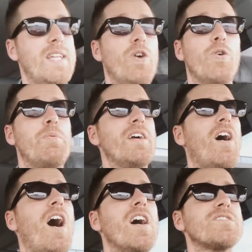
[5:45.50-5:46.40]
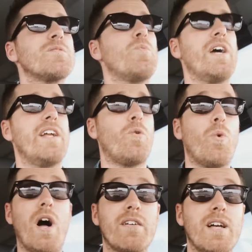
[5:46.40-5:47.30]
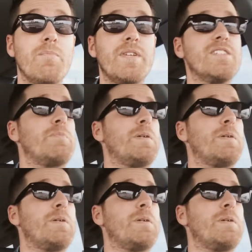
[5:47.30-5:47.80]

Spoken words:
it would be an awesome way to welcome these